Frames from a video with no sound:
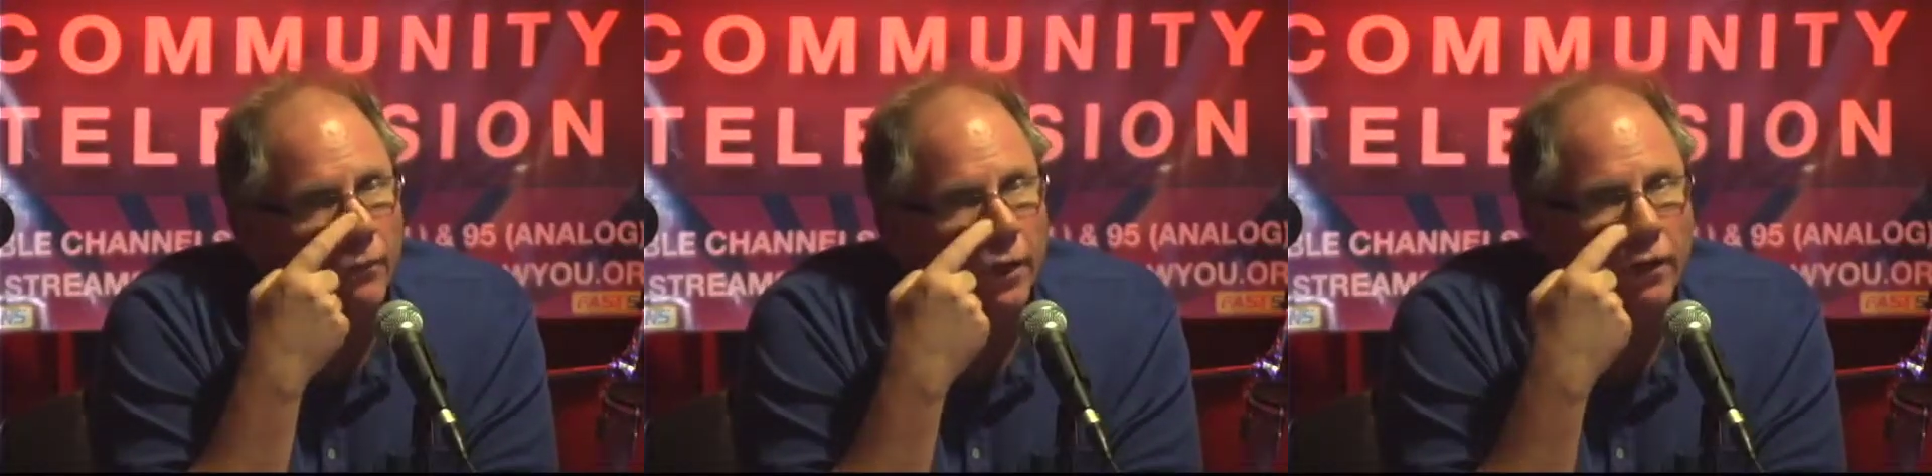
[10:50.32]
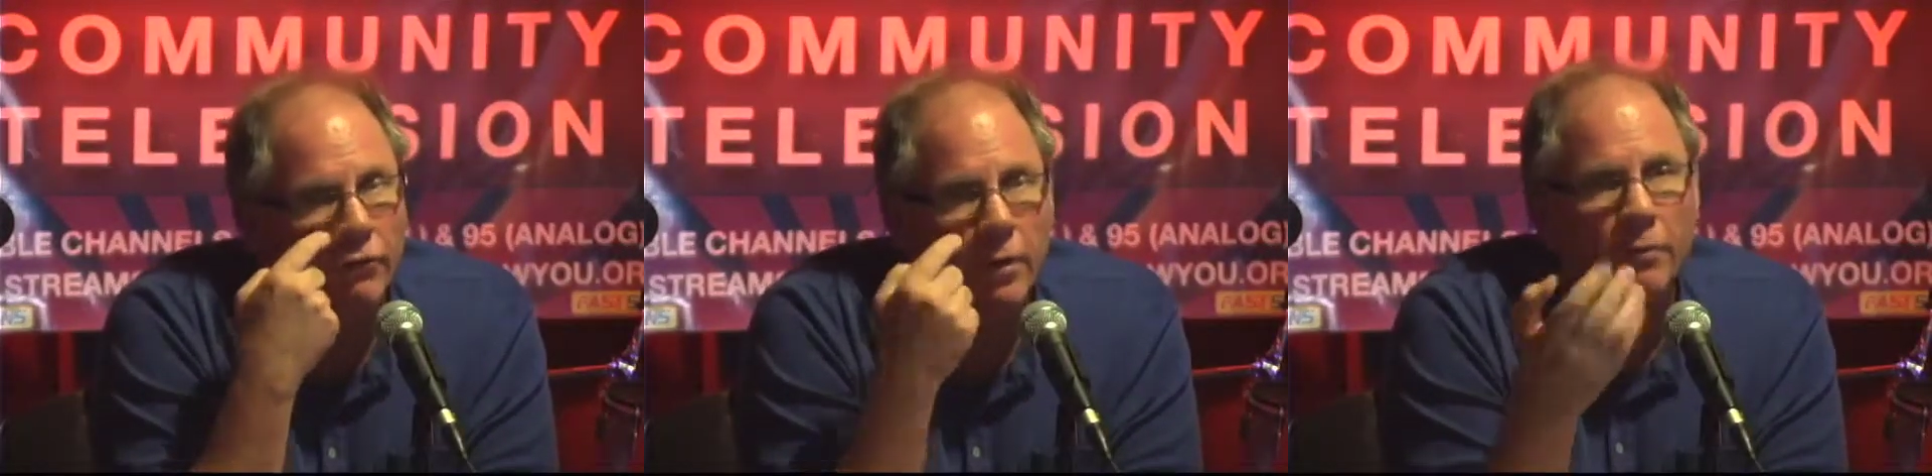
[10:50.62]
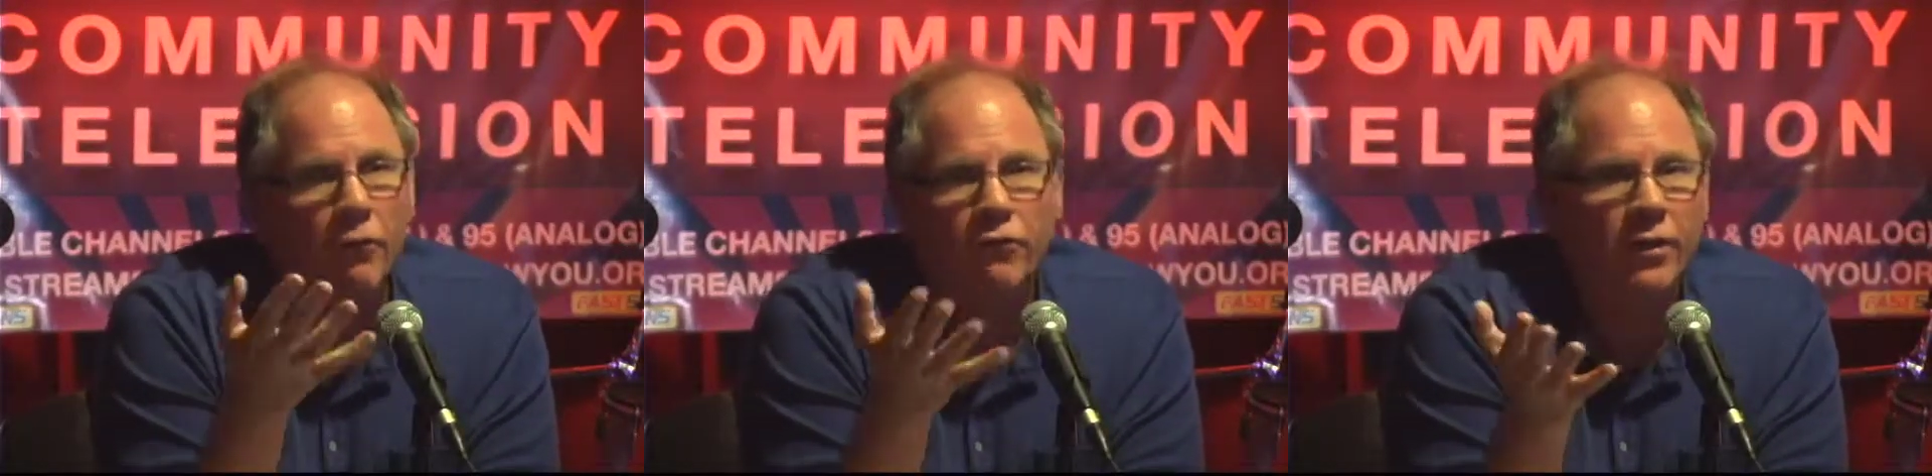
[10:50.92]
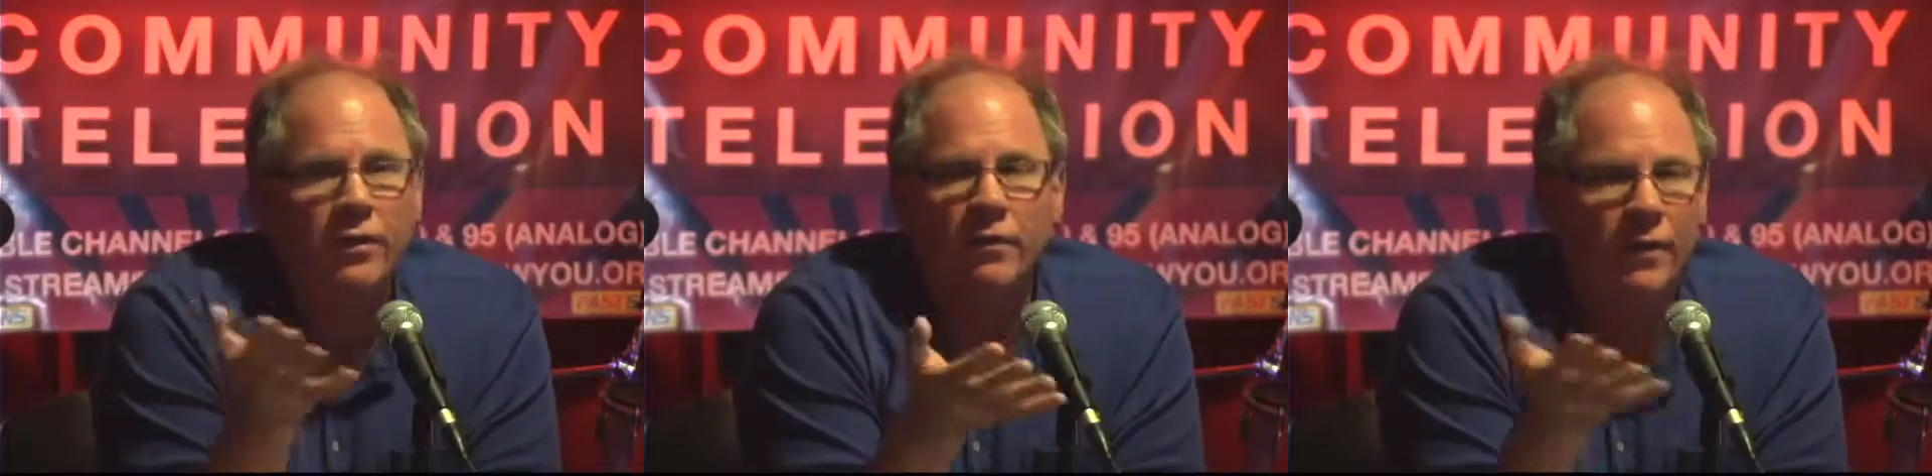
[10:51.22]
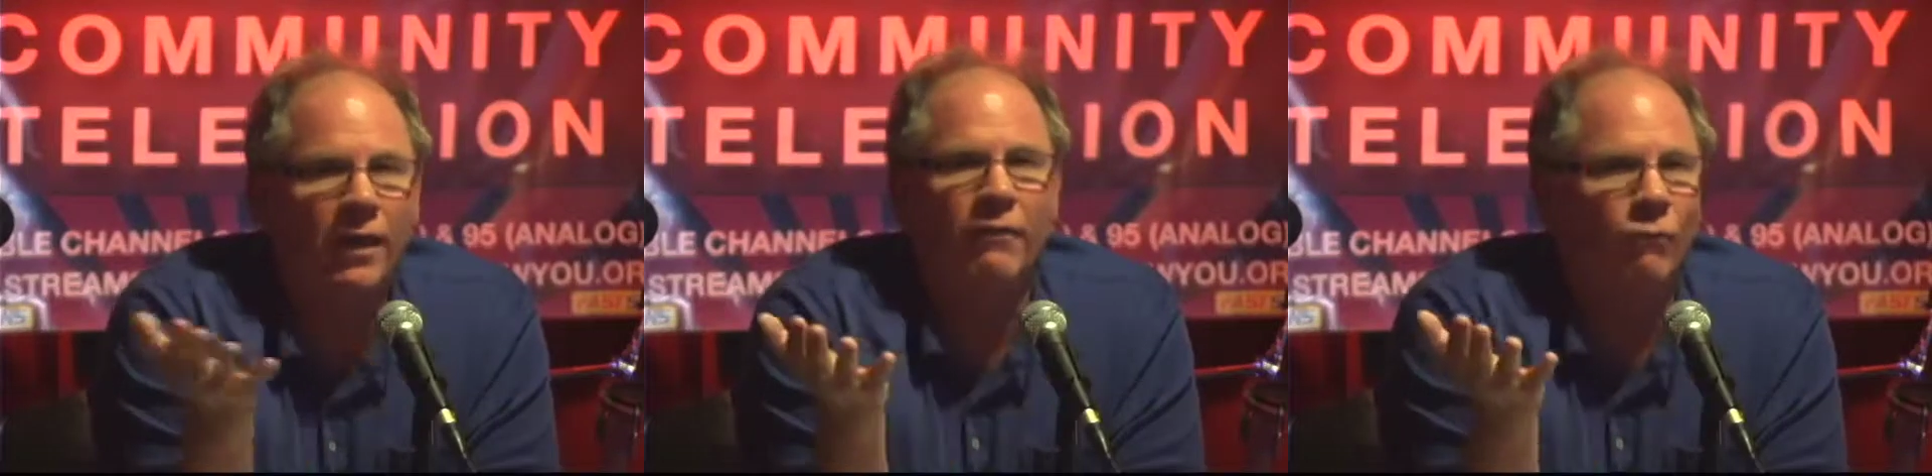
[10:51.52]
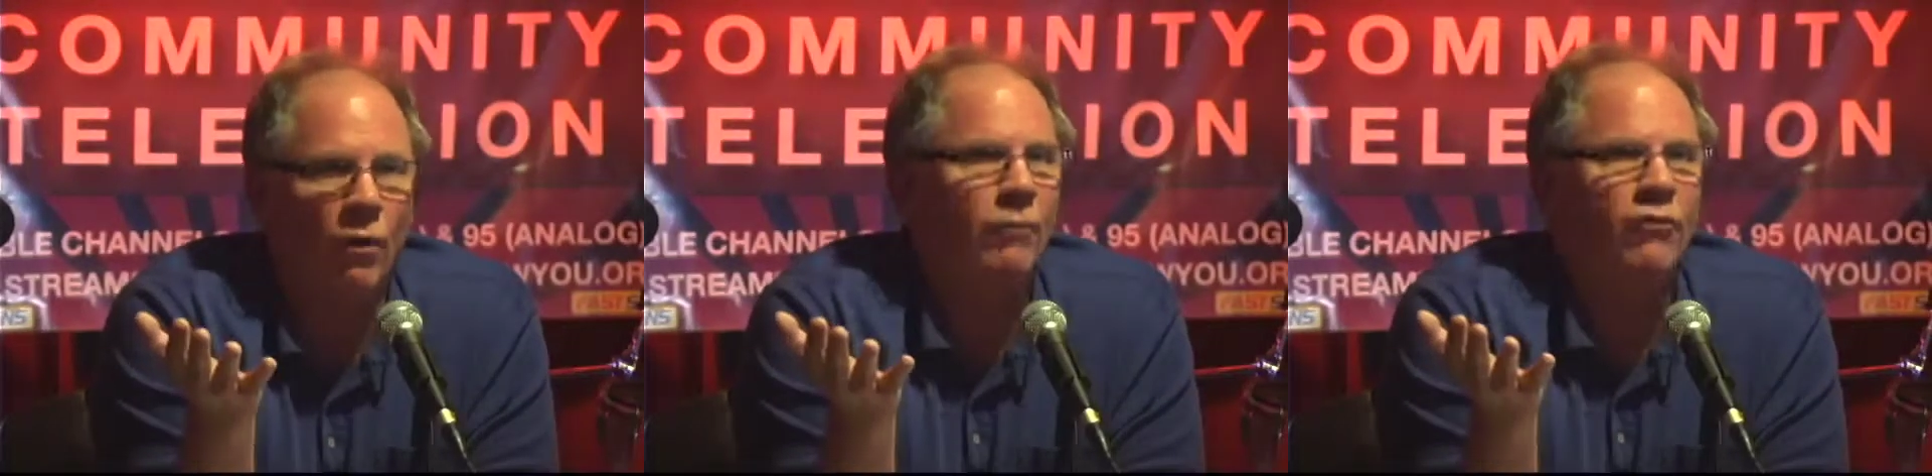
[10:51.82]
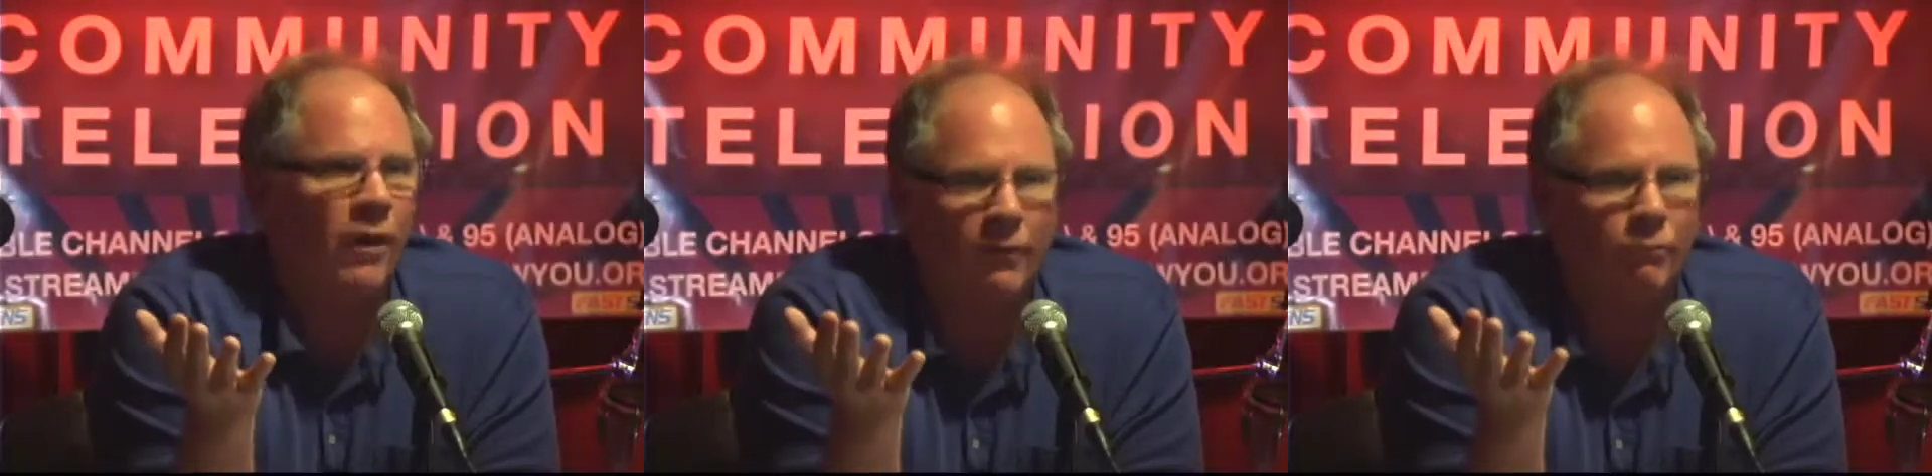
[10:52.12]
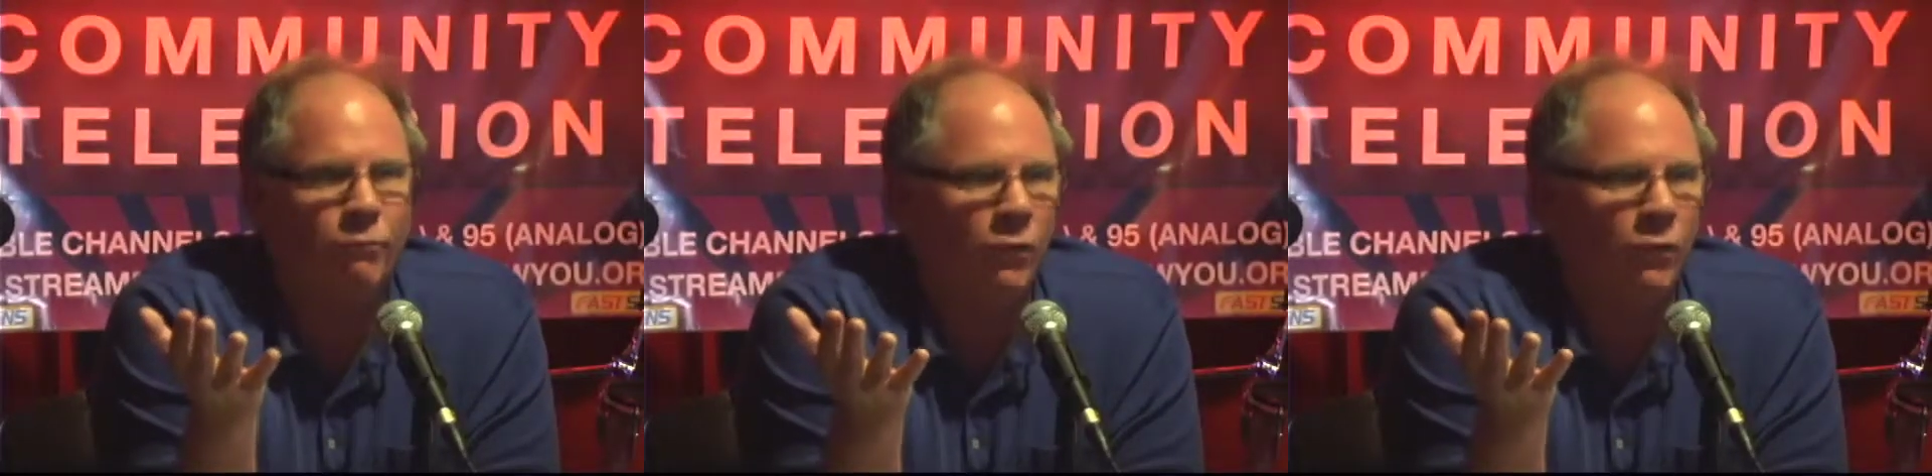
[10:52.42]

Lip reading: because people have seen that that website